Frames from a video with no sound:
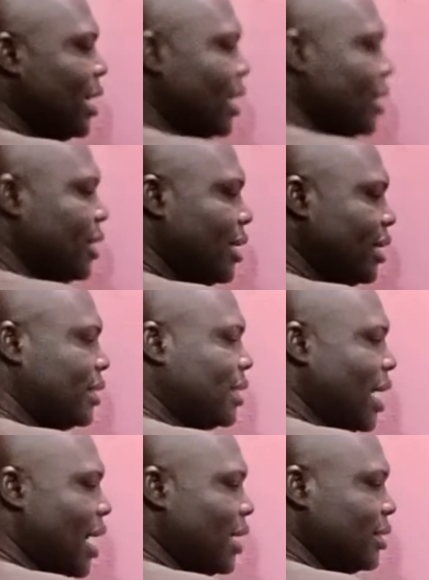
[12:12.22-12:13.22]
the
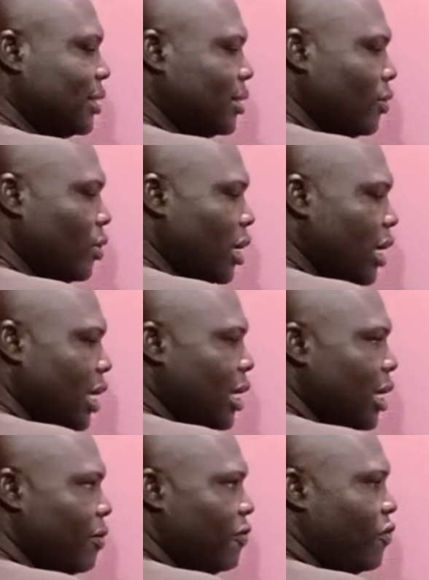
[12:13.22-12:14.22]
distance
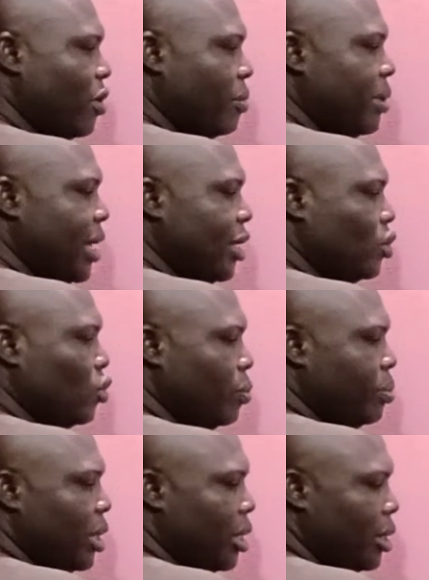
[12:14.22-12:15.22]
from A to
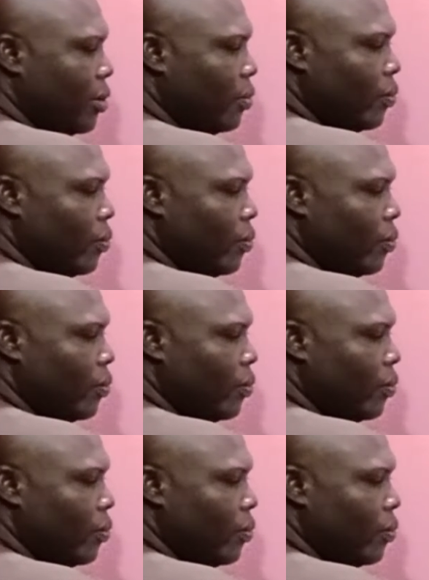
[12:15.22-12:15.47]
B,